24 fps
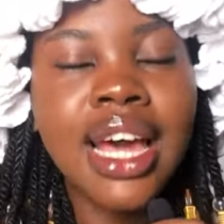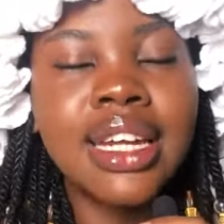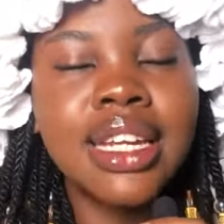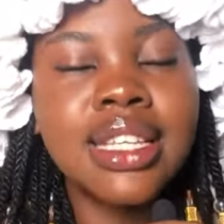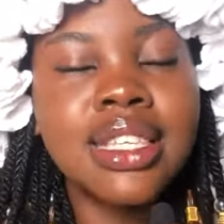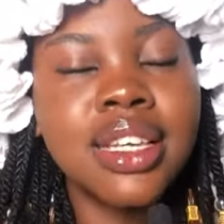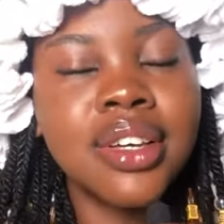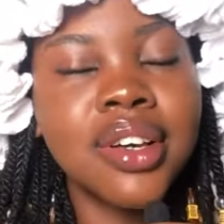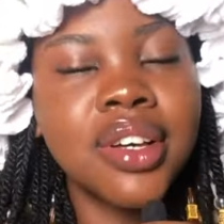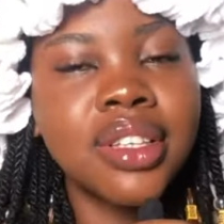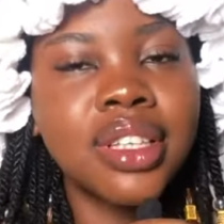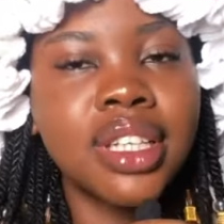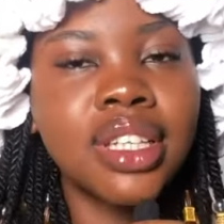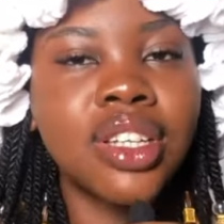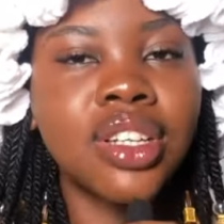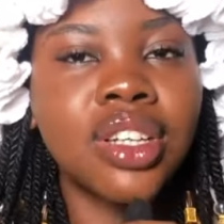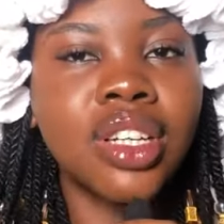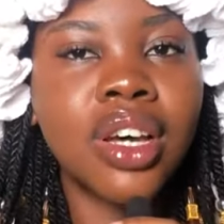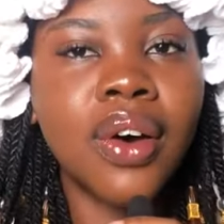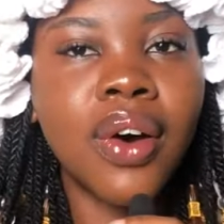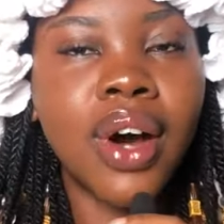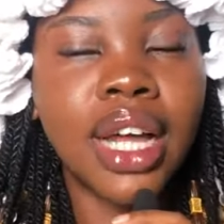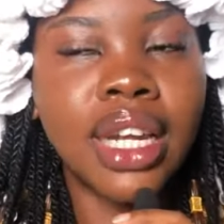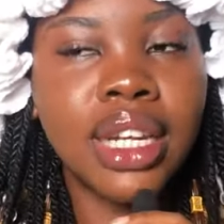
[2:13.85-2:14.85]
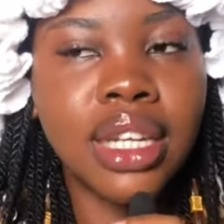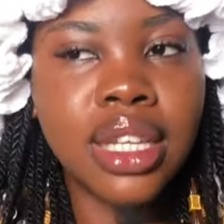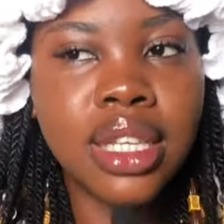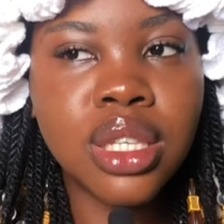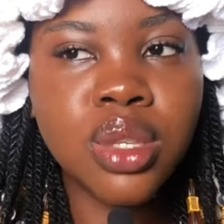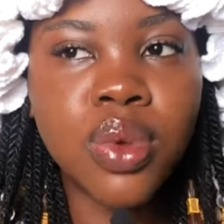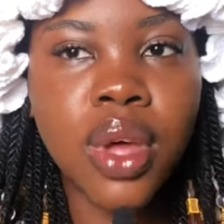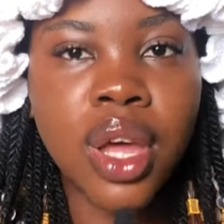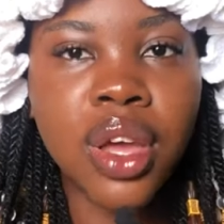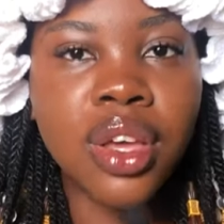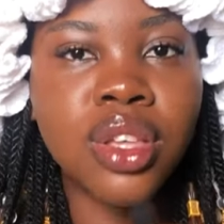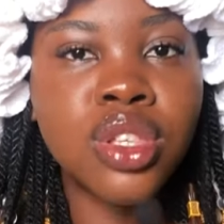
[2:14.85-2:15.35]
The second thing on our
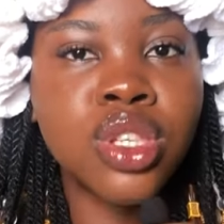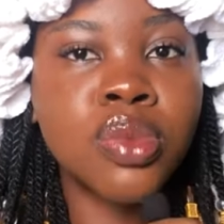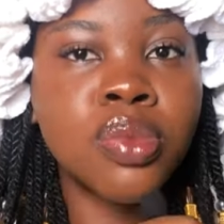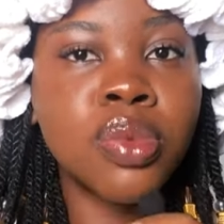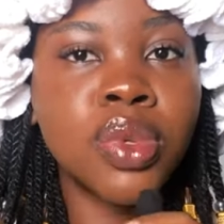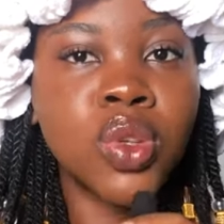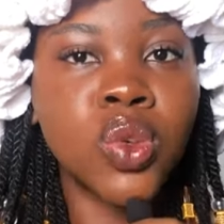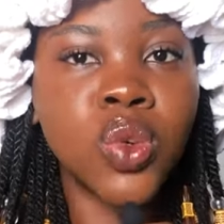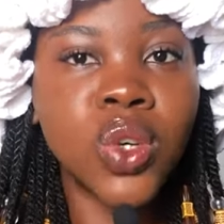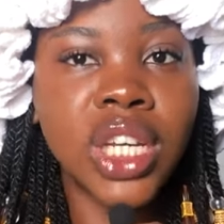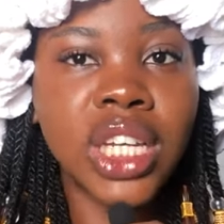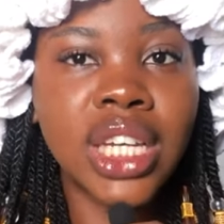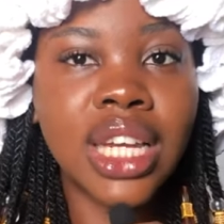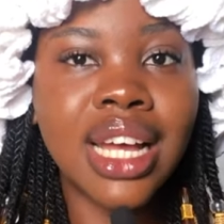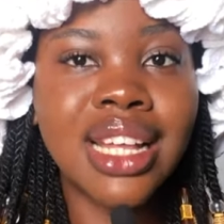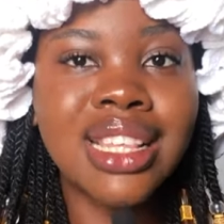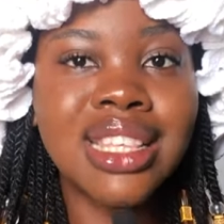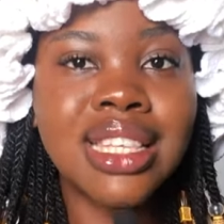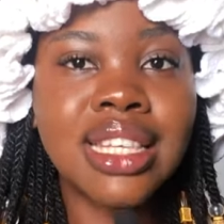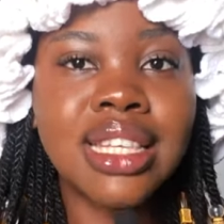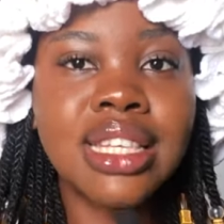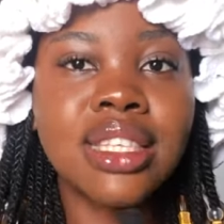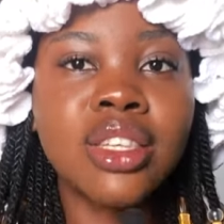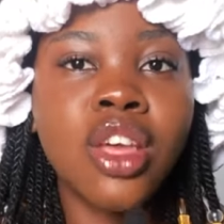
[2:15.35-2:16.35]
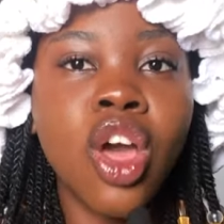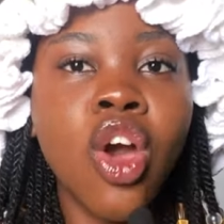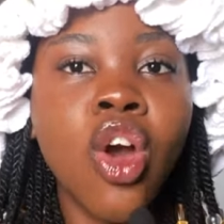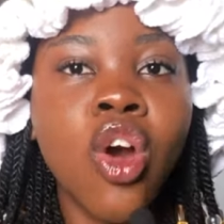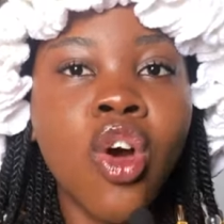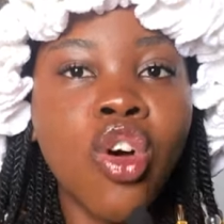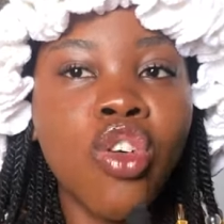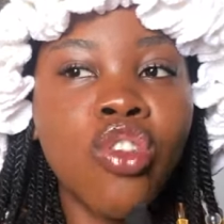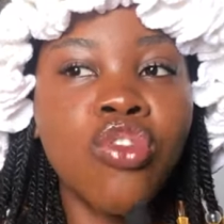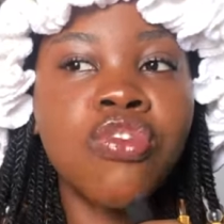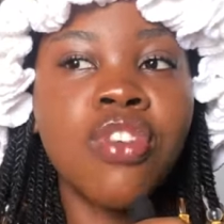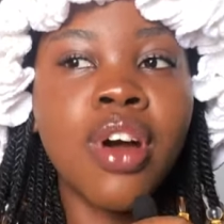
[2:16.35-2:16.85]
list we're going to be looking at is
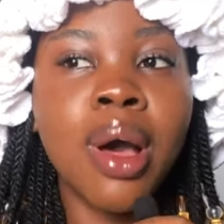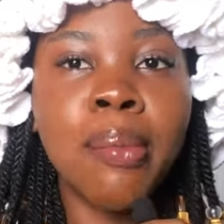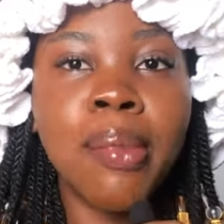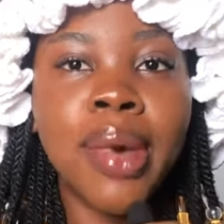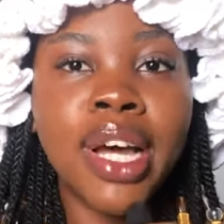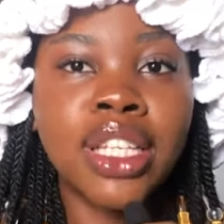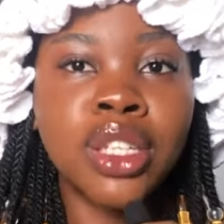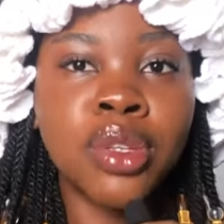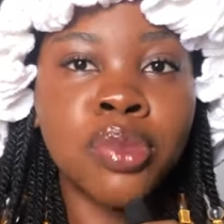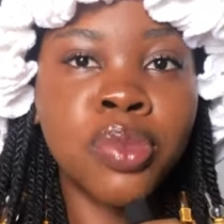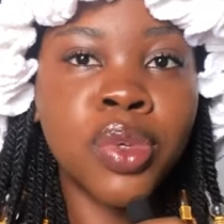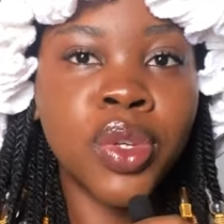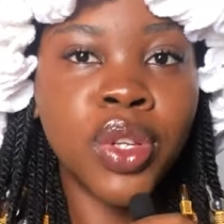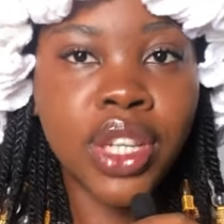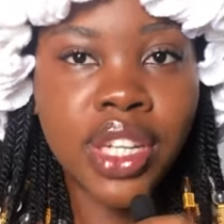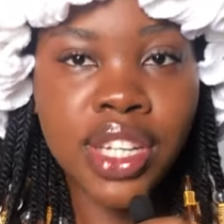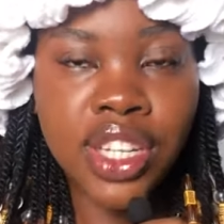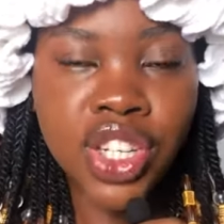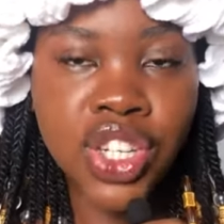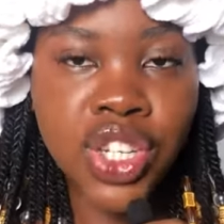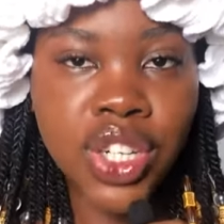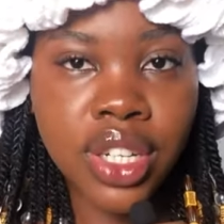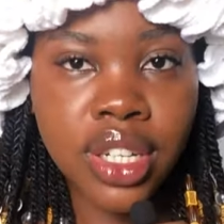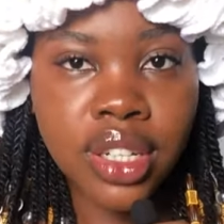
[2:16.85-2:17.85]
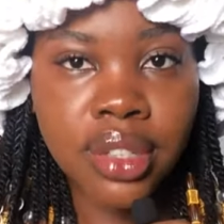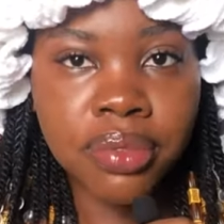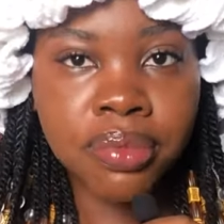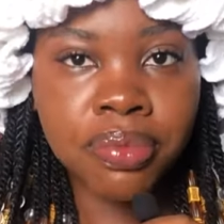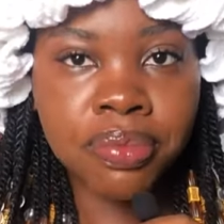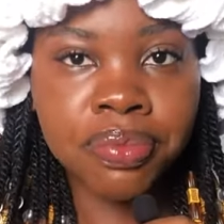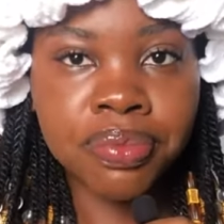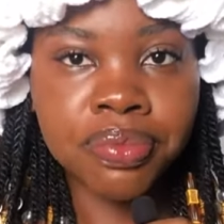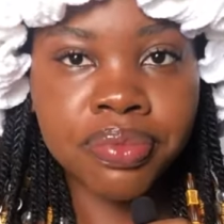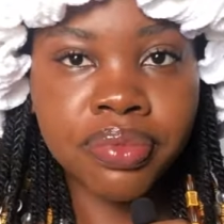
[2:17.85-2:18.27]
over manipulation.